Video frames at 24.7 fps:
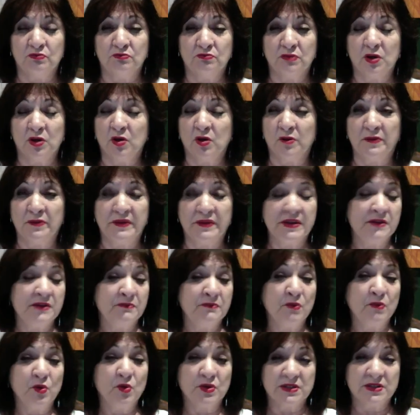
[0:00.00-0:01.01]
oh, I think
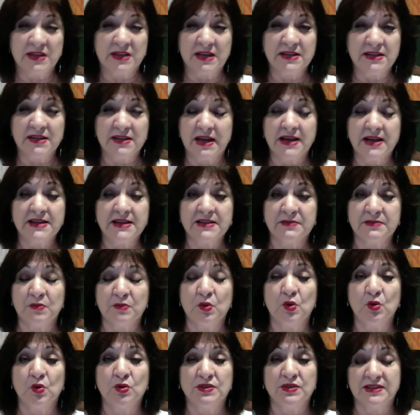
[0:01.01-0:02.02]
more 10 days
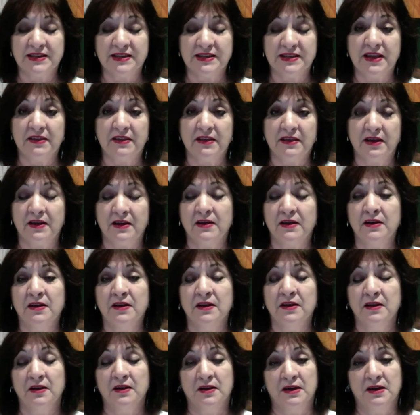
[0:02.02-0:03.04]
more together
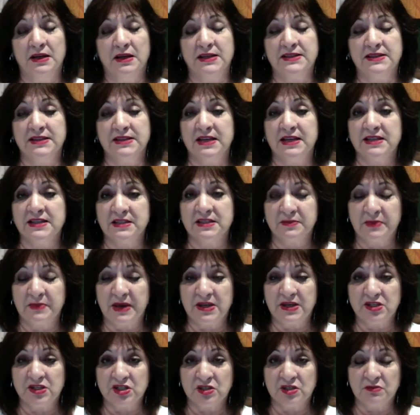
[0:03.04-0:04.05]
in San
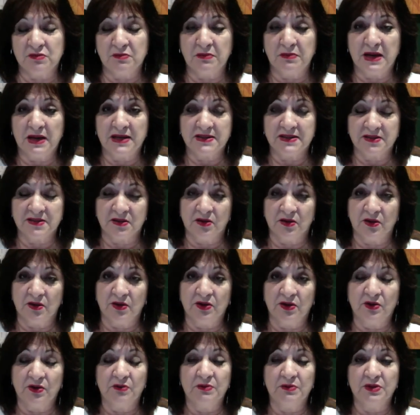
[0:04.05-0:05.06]
Sebastian,
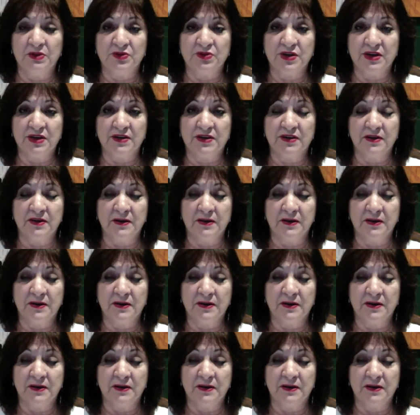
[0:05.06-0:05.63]
Barcelona, and Madrid.